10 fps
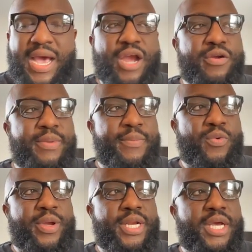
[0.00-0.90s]
I
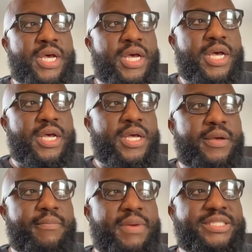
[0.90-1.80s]
remember when
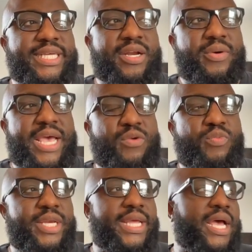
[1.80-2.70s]
my channel
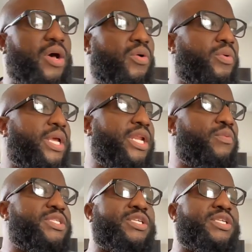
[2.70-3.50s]
had went down and it was